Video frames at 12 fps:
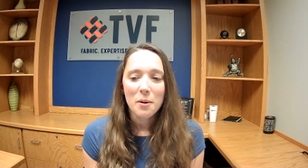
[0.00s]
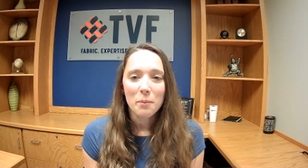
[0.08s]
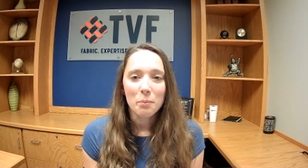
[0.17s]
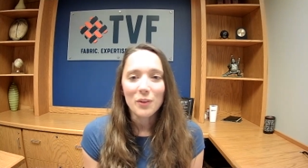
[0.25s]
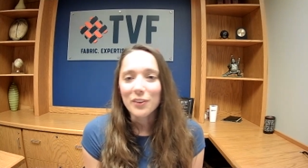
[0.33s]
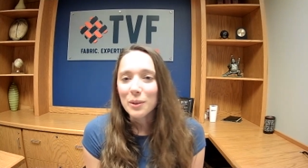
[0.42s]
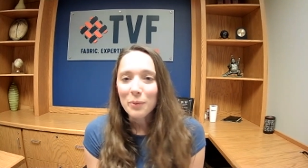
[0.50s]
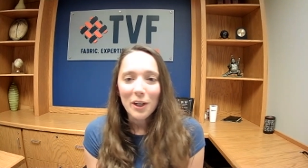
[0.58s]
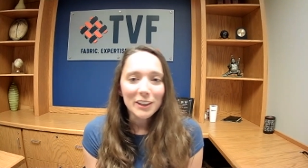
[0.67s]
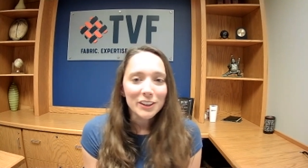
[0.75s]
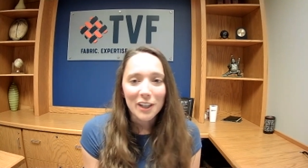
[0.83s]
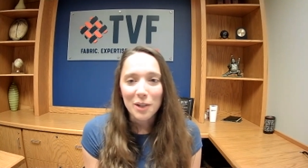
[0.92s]
moving the
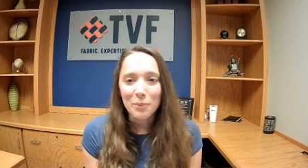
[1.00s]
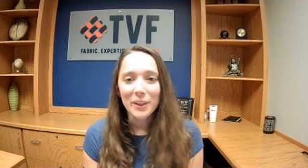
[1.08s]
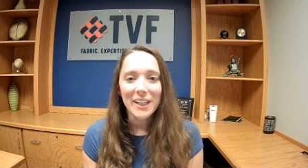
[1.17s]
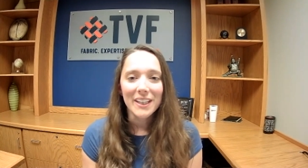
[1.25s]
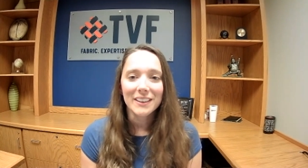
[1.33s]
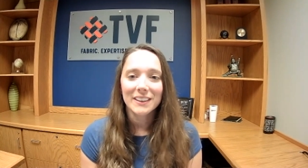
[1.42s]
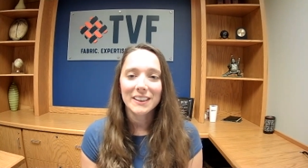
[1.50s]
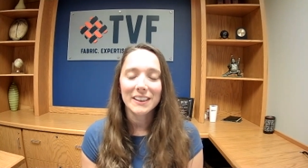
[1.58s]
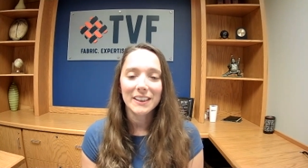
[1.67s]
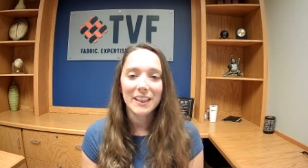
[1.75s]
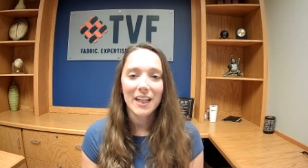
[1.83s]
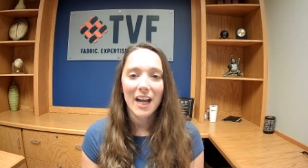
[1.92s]
parts around, playing and
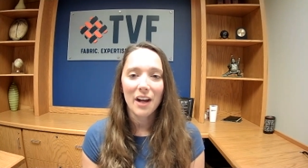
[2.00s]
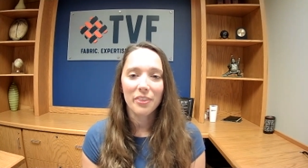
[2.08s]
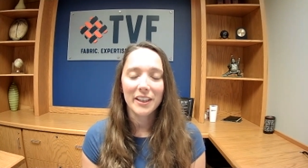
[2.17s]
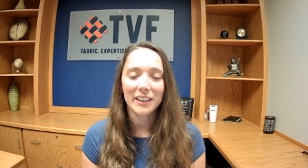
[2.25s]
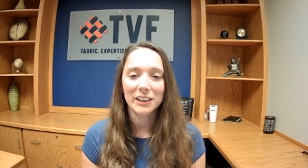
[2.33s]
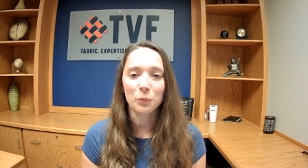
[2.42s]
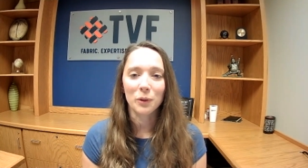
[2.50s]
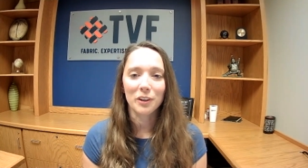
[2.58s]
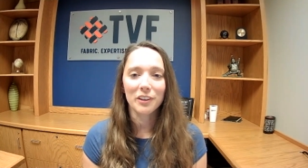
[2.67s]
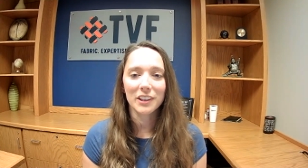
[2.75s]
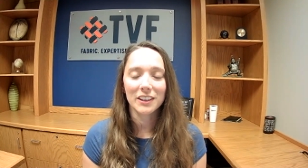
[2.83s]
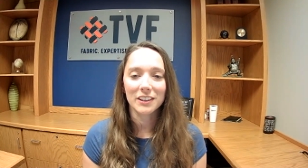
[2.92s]
see how things
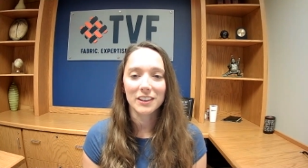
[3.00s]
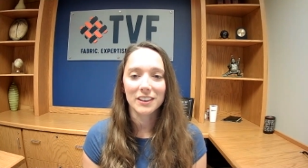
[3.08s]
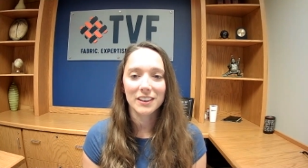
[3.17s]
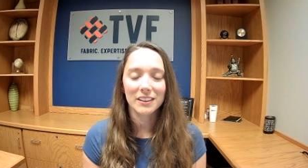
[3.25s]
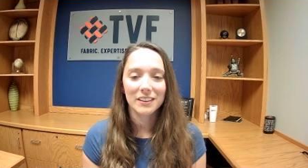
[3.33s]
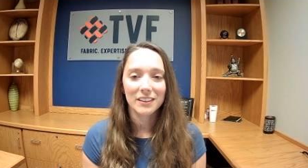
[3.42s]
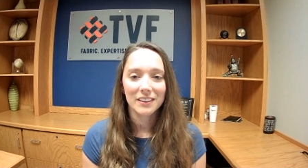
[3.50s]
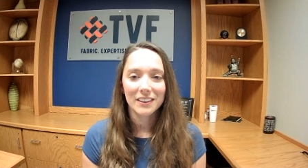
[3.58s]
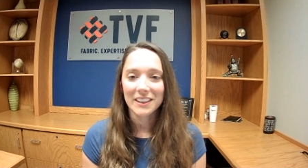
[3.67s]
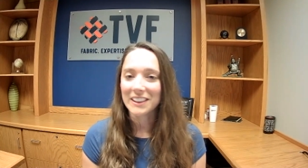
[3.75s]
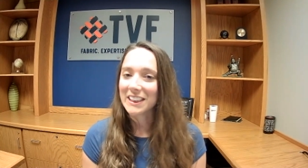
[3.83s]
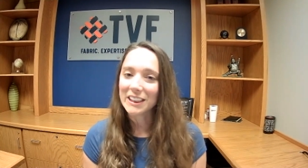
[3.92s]
work, and just
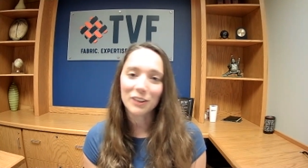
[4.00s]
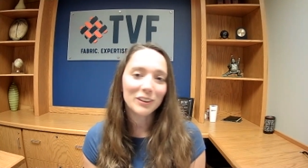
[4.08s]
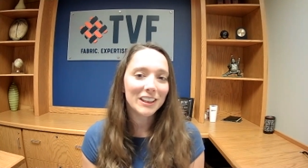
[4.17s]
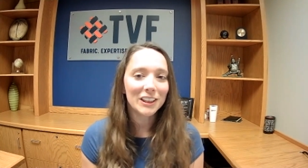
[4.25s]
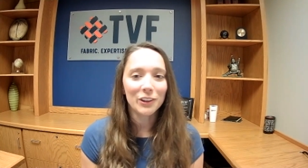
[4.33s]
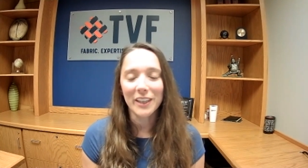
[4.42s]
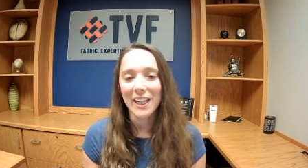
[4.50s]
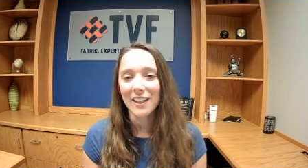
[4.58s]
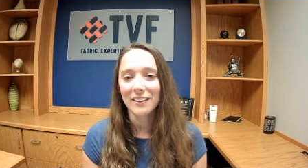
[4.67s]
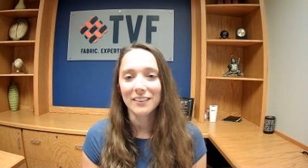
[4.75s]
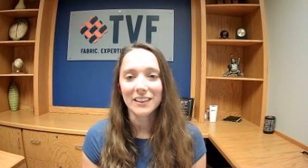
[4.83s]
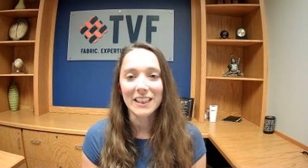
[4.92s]
continuing to do that
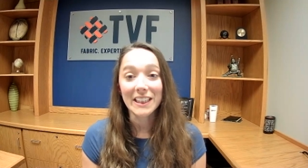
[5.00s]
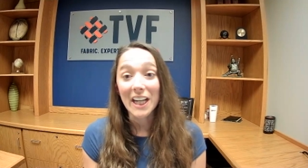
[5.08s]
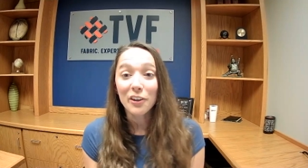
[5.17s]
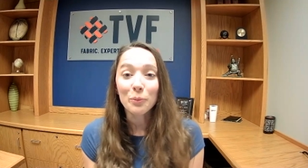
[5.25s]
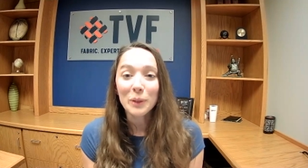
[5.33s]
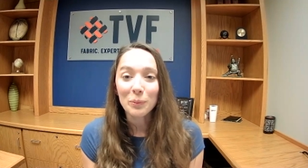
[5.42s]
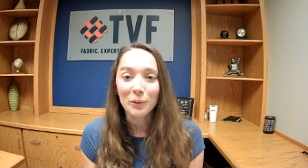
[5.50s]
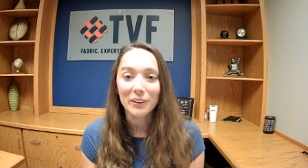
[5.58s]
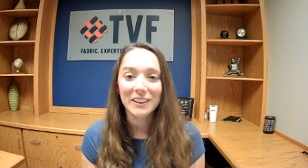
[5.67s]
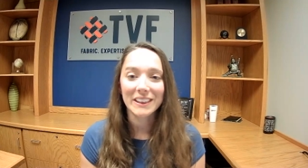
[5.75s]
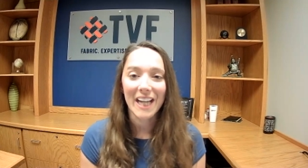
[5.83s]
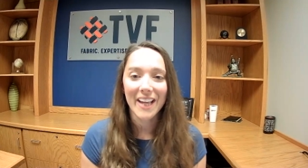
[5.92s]
and getting other people
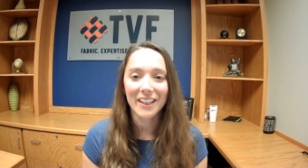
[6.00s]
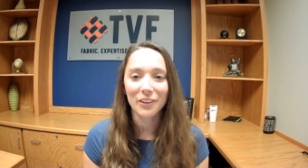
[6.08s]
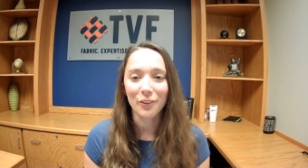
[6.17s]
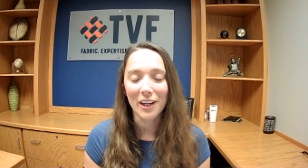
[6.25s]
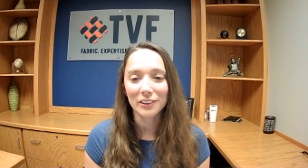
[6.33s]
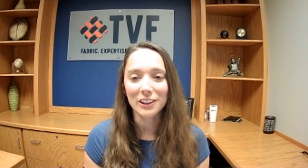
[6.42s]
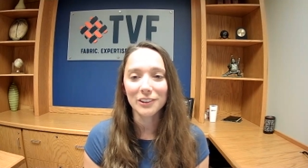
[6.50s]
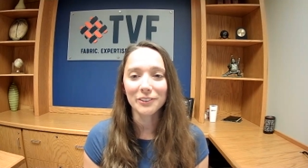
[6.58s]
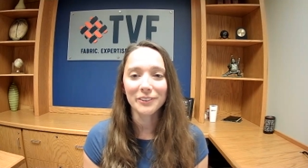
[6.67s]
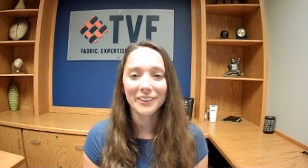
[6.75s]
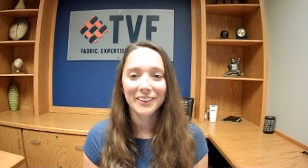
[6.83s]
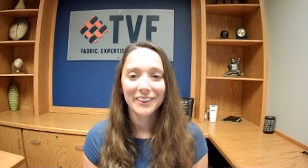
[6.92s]
excited around
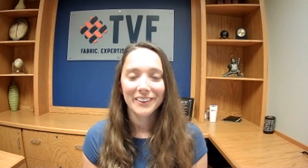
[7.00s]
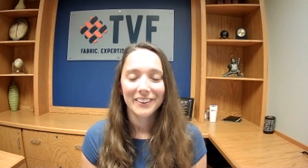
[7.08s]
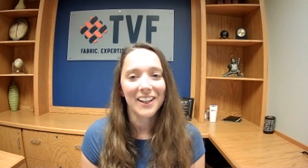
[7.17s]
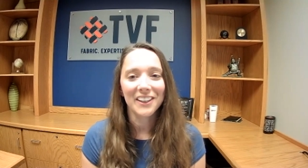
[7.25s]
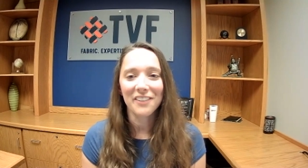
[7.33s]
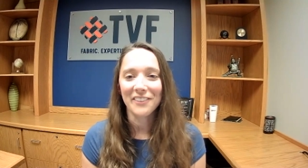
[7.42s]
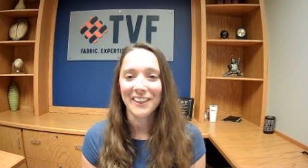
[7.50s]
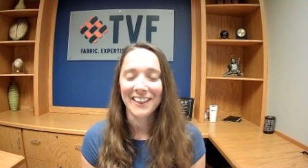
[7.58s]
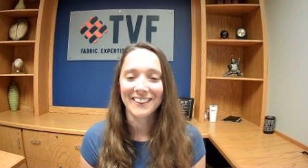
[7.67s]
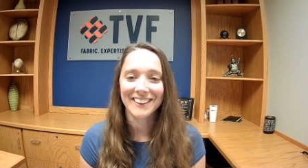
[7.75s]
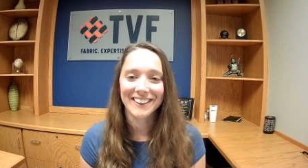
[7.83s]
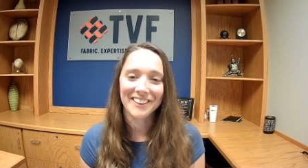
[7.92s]
you. I love that
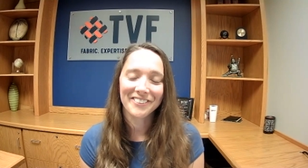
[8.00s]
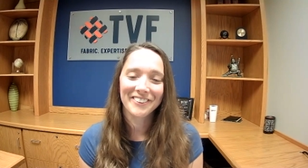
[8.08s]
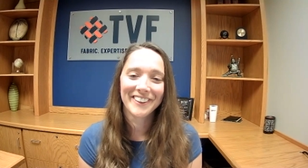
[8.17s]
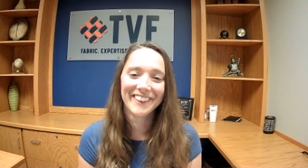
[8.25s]
kind of stuff.